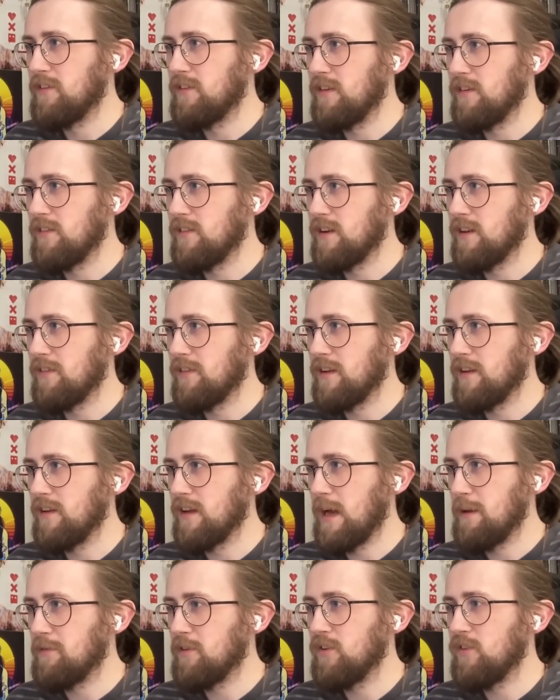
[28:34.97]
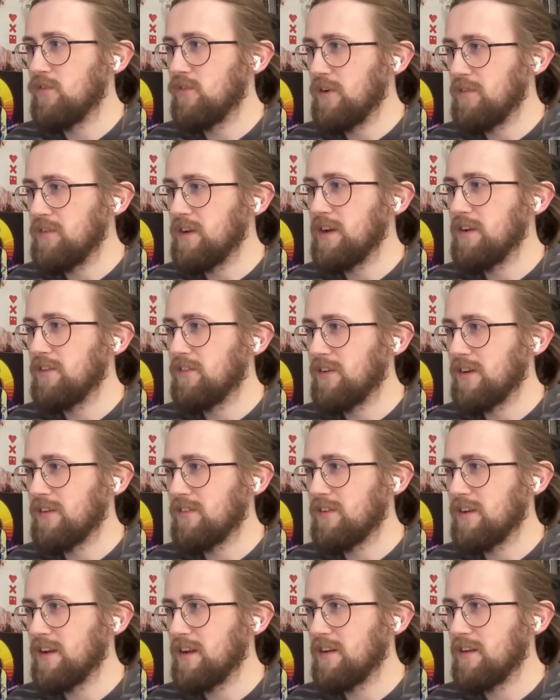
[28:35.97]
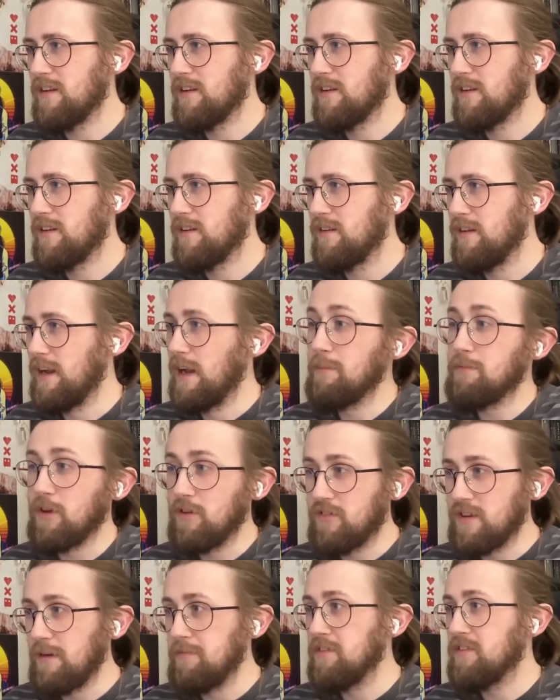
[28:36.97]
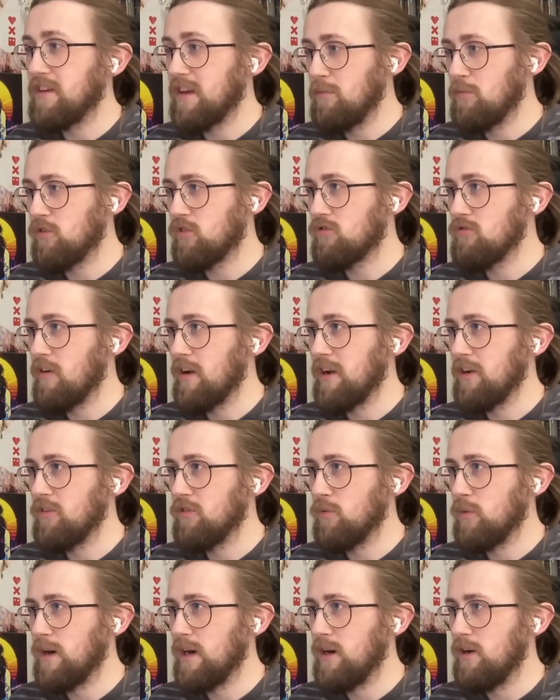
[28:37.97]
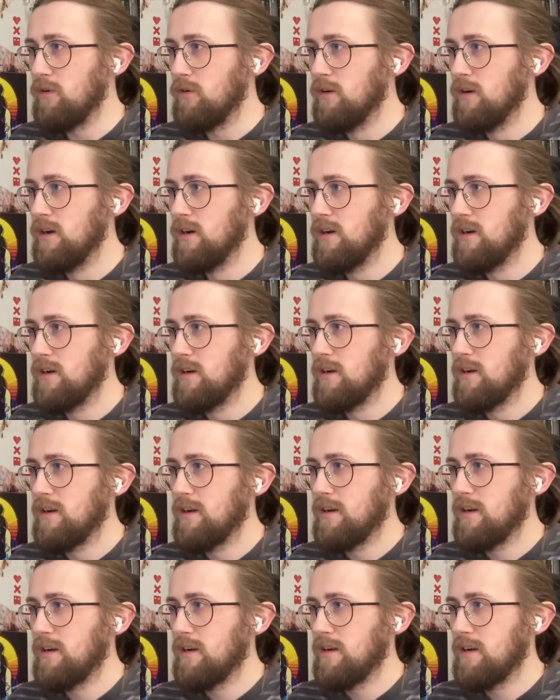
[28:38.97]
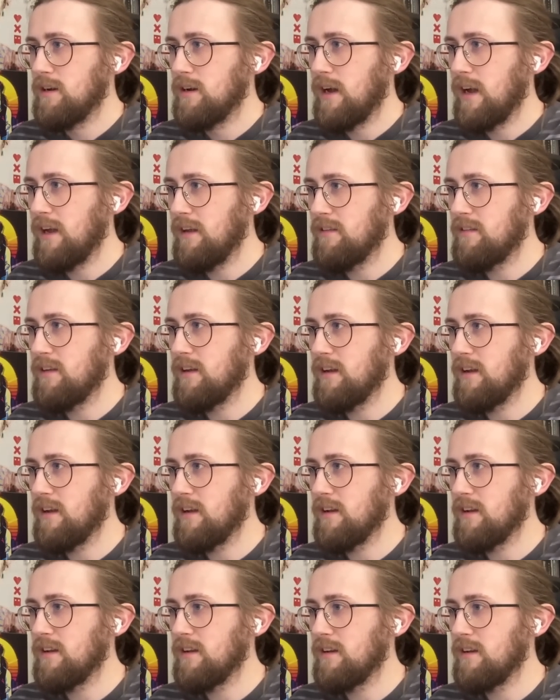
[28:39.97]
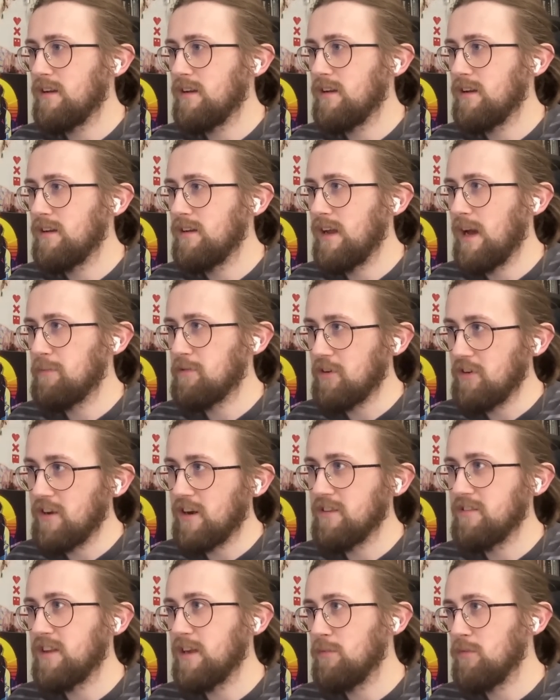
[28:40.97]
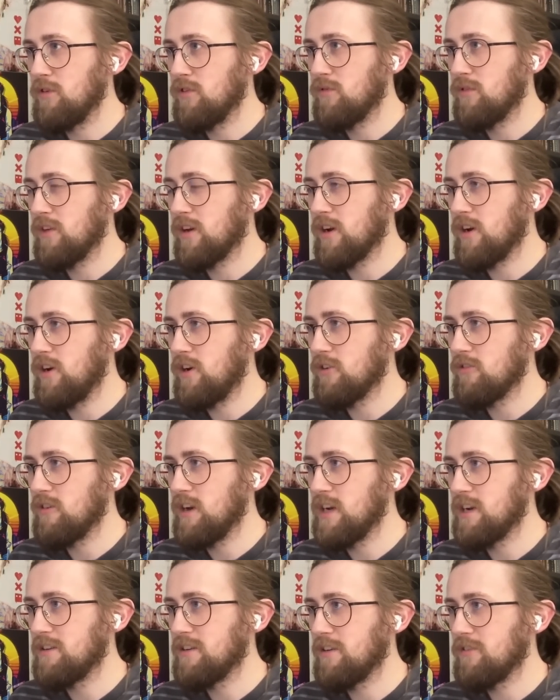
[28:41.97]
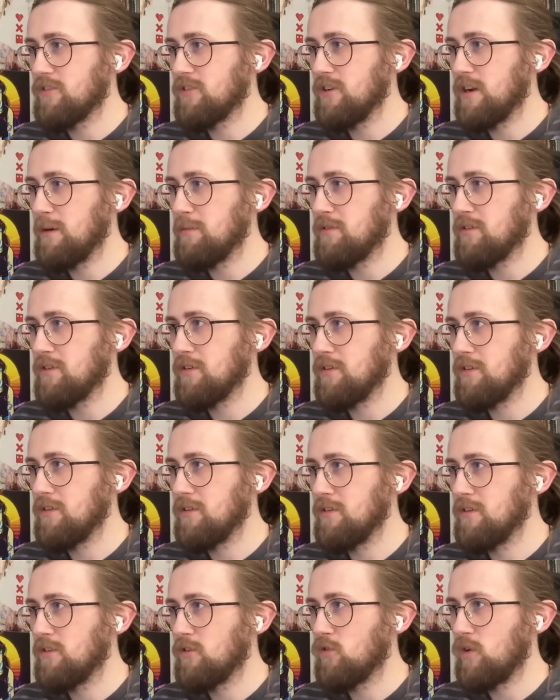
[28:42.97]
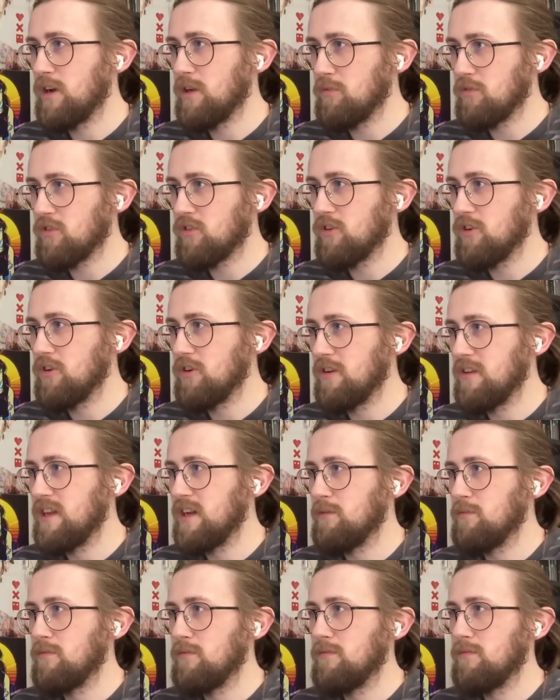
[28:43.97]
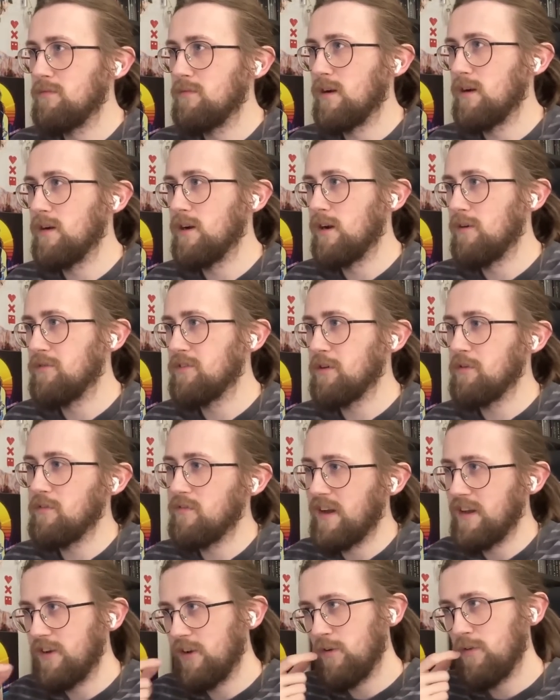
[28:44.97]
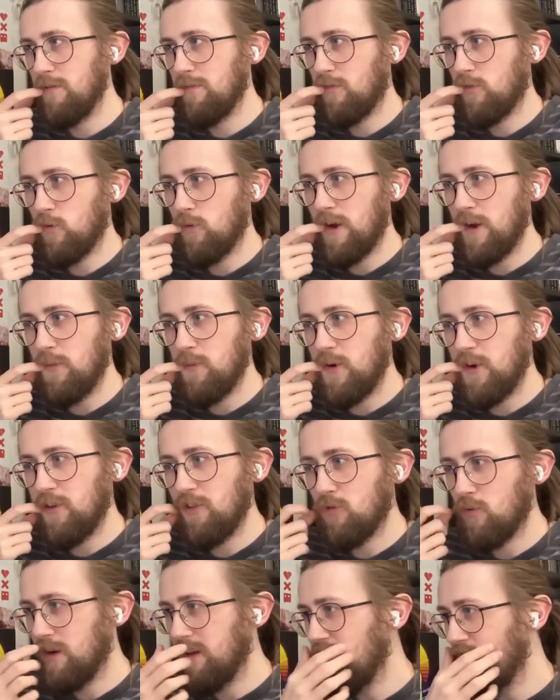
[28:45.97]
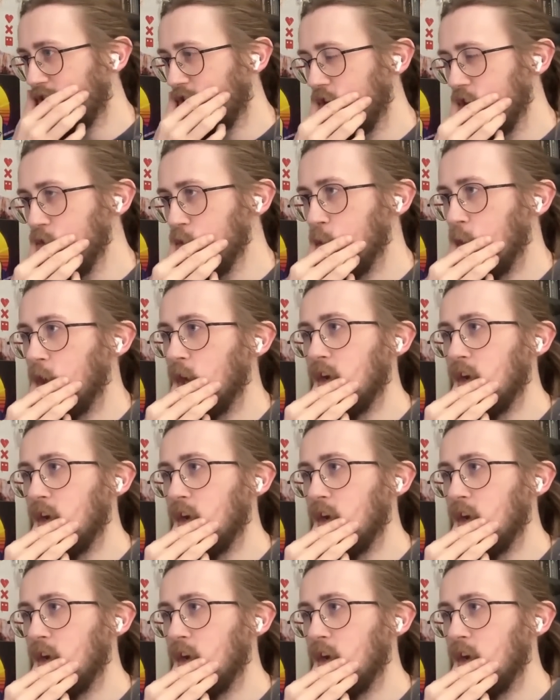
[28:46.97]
season, I think. Episodes 15 and 16. Then episode 17 was great as well. Episode 19 was with the car crash. That was a good episode. 20 was good. And then, obviously, we've ended with 21 and 22.